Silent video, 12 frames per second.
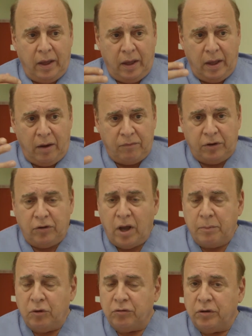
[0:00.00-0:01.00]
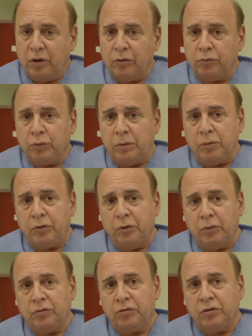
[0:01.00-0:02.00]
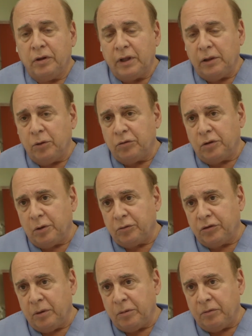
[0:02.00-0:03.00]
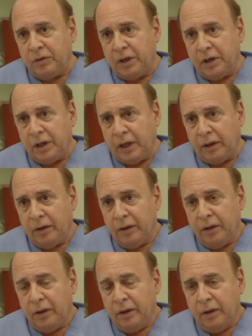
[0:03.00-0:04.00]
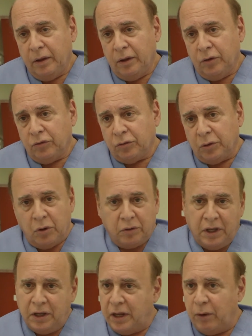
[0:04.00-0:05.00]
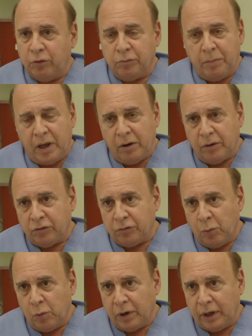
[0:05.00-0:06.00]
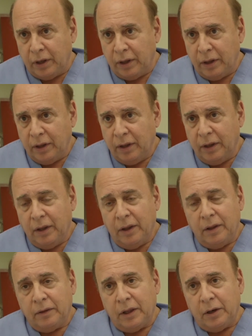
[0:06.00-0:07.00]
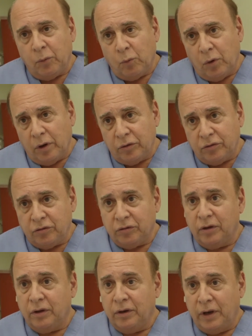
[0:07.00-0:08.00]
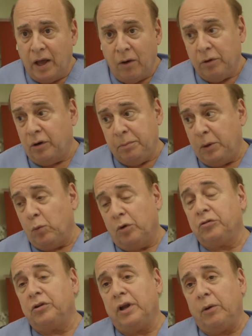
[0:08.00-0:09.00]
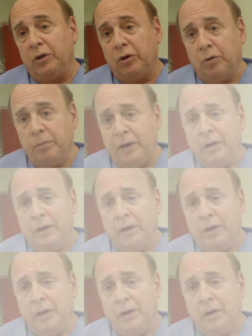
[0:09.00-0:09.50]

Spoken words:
every time your cells reproduce, they lose a little snippet of DNA. So your DNA was better this morning than it was now, and it'll be worse tonight when you go to bed.